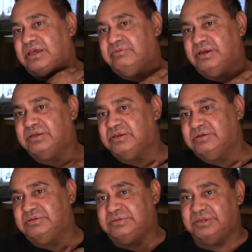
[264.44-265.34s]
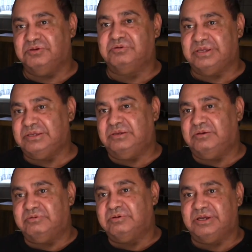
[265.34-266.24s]
No one can deny you
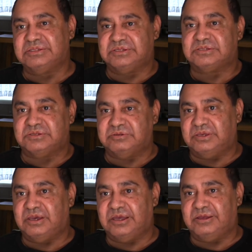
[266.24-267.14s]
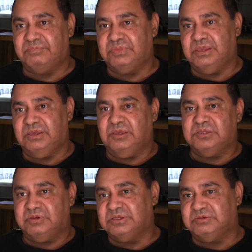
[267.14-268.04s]
your rights. That's a, uh,
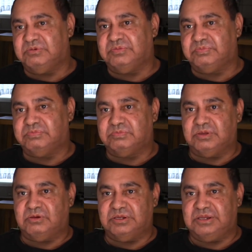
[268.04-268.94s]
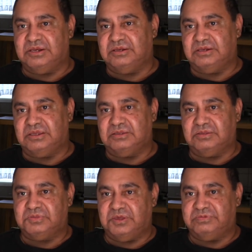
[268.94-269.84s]
especially with identity
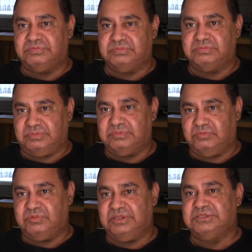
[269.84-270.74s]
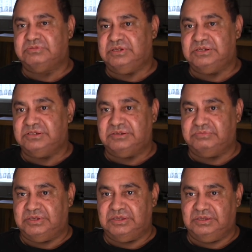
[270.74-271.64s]
theft well, that's what they did to
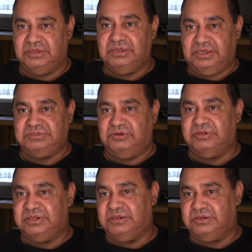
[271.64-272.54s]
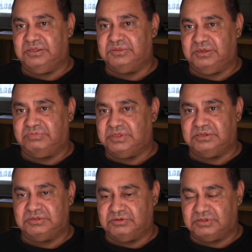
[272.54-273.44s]
me. It's identity theft. They
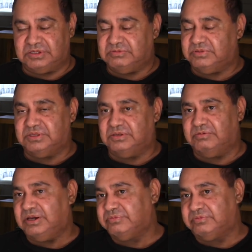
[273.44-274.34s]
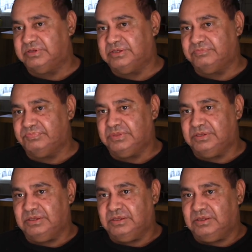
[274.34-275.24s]
took everything away from me,
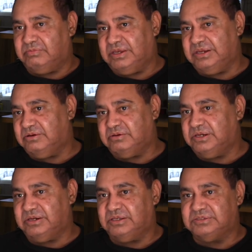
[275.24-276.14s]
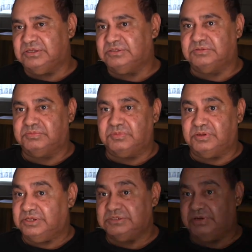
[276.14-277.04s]
made out I didn't exist on this